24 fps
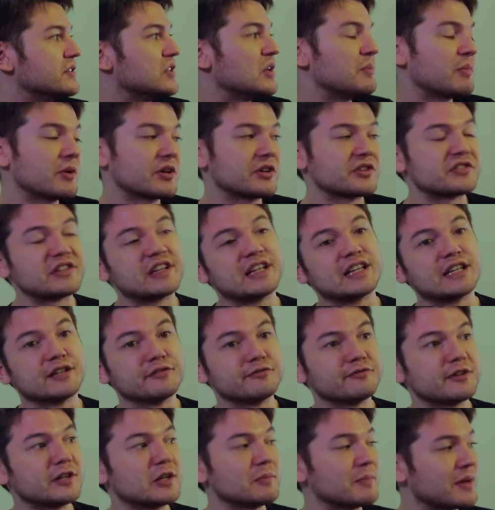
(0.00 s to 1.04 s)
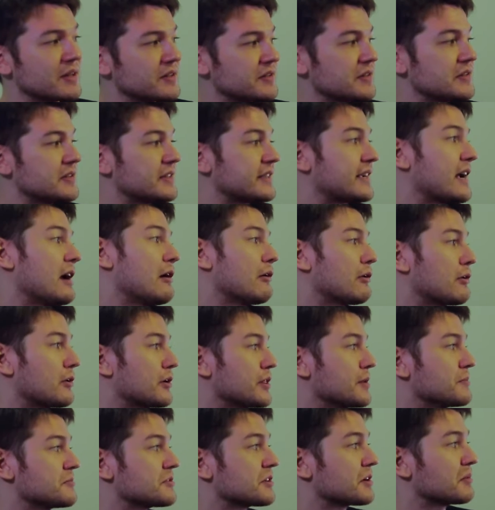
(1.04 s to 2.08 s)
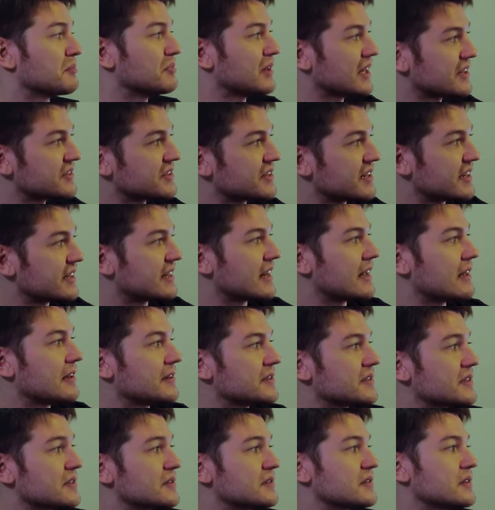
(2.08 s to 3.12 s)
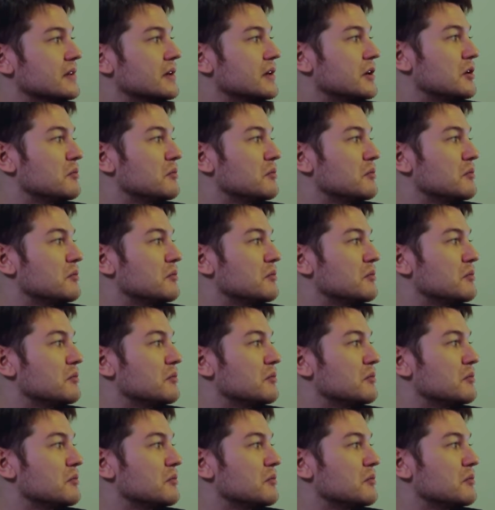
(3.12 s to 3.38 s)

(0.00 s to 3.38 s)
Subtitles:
deep understanding of fundamentals like algorithms and complexity analysis,